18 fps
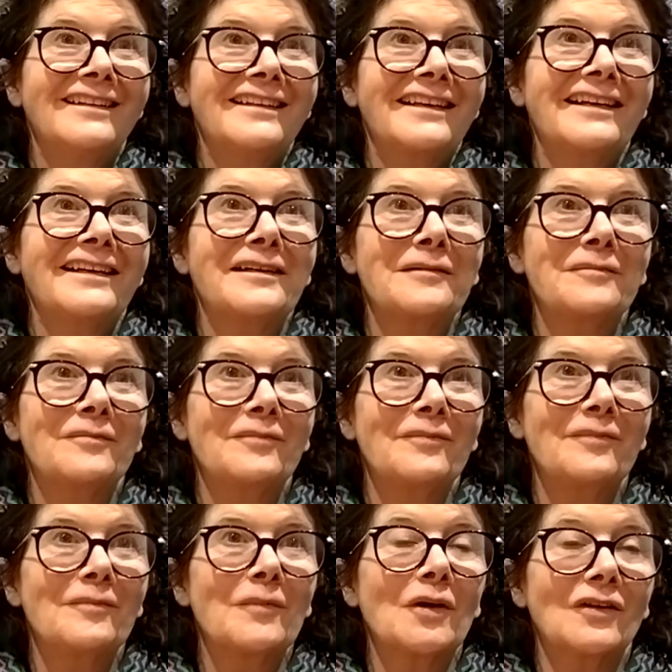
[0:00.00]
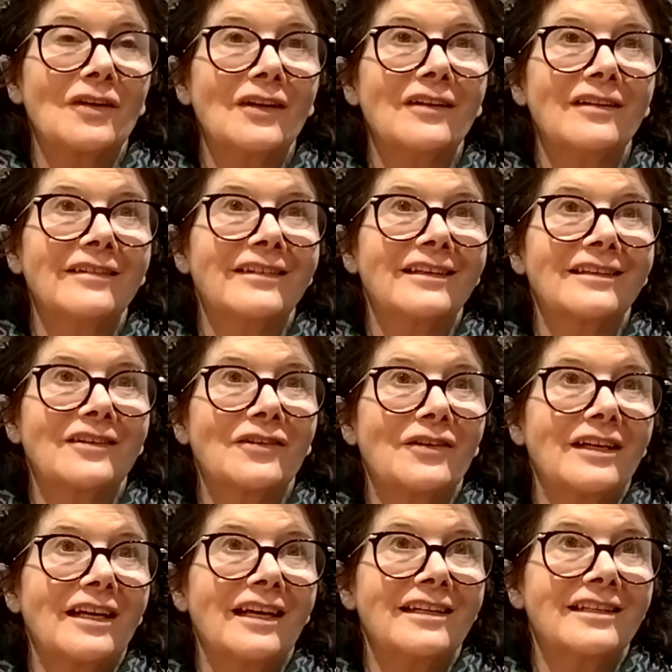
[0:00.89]
model that
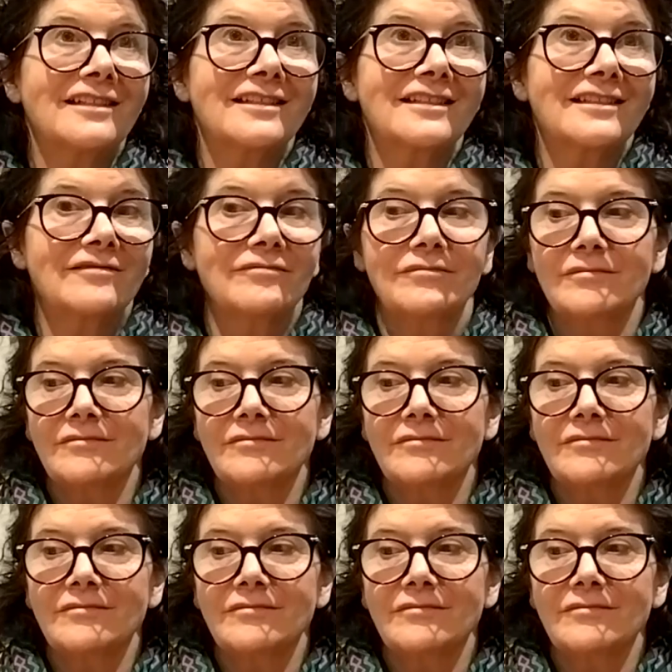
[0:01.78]
creates